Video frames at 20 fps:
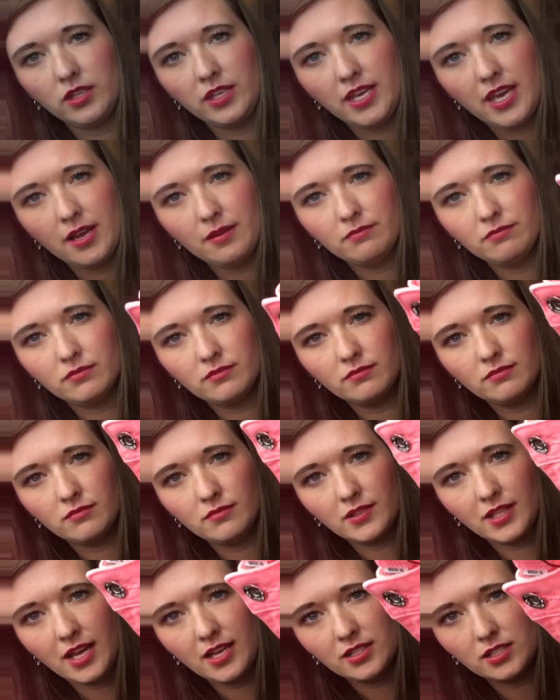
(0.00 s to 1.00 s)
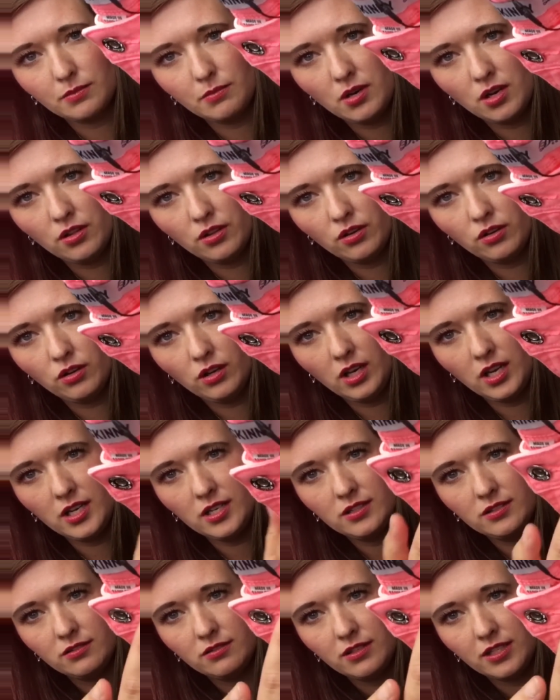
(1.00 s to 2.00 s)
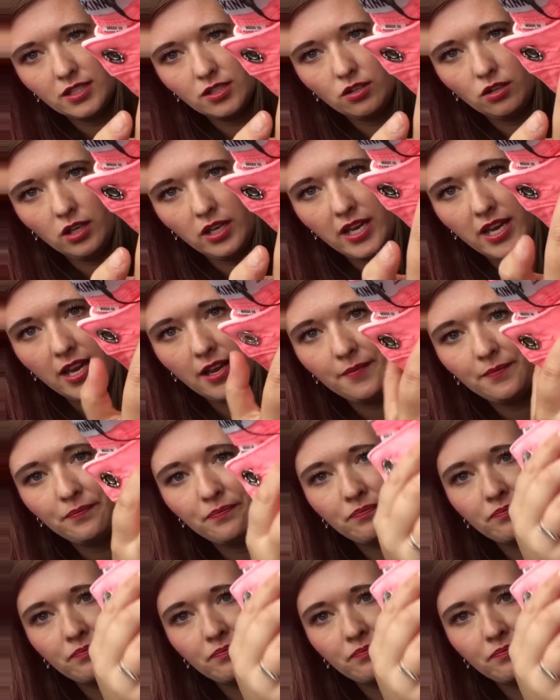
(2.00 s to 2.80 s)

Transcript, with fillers: Yeah, that's more the colour, this colour here.